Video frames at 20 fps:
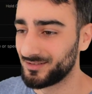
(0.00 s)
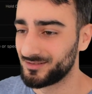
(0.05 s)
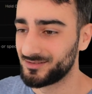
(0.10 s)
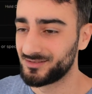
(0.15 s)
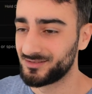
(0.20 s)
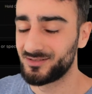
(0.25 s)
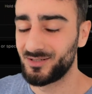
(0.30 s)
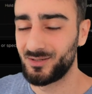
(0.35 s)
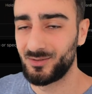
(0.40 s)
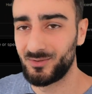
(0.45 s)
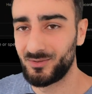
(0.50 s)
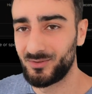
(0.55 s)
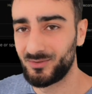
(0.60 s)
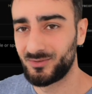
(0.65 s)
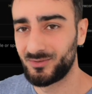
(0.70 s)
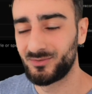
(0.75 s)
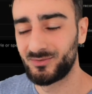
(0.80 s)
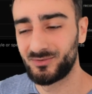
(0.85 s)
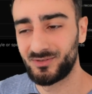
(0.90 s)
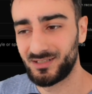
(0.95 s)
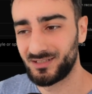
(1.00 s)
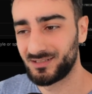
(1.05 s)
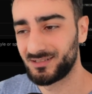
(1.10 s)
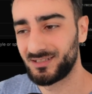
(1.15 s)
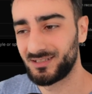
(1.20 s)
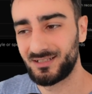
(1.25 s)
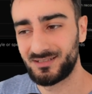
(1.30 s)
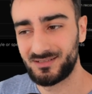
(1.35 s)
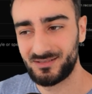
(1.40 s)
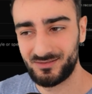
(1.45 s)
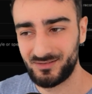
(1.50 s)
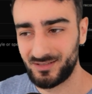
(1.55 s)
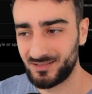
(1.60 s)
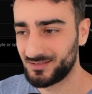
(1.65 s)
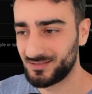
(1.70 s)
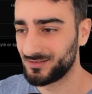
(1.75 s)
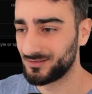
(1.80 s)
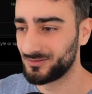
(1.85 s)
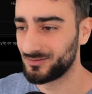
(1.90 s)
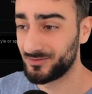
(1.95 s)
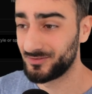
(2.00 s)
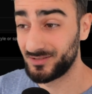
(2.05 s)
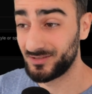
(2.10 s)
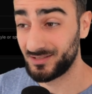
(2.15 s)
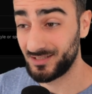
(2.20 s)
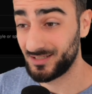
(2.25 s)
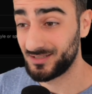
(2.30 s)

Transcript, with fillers: I don't think that's a great solution.